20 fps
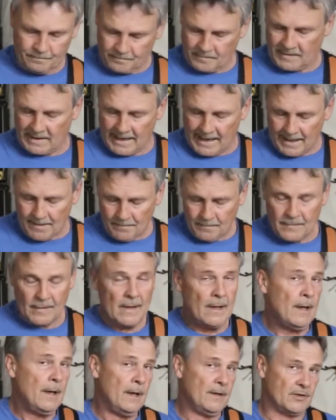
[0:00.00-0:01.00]
Okay,
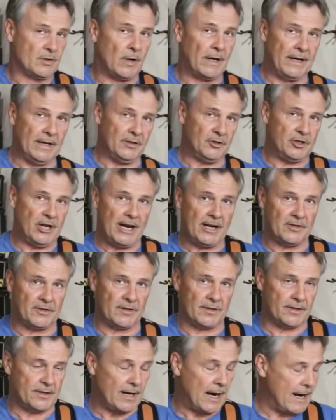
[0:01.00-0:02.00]
so I didn't change
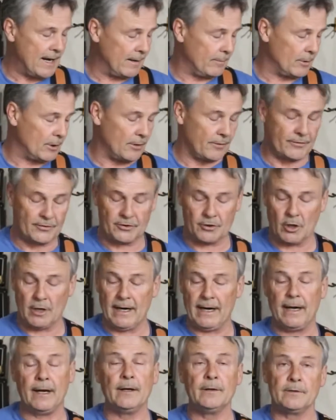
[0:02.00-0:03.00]
the diameter of the
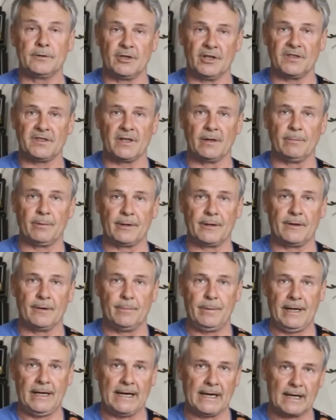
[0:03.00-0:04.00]
string, just simply the
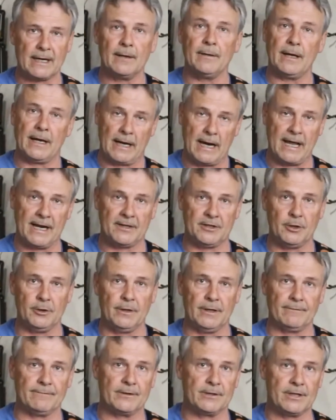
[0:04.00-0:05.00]
pick, and had two
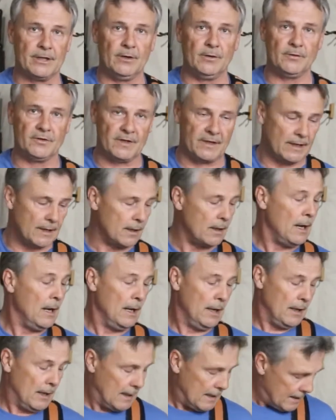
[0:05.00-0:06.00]
different tones there.
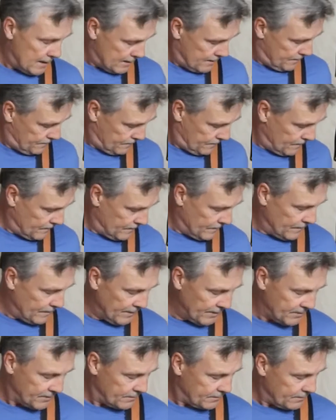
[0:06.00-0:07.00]

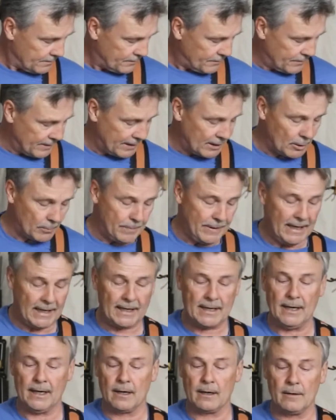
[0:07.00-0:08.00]
This thicker pick
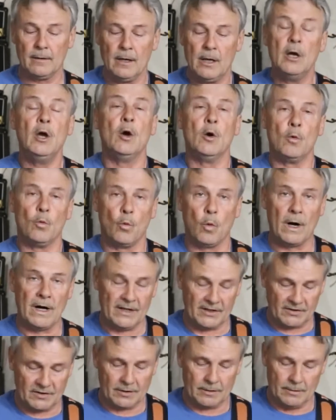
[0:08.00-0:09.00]
here
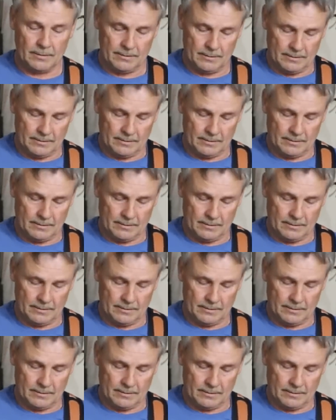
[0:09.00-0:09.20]
was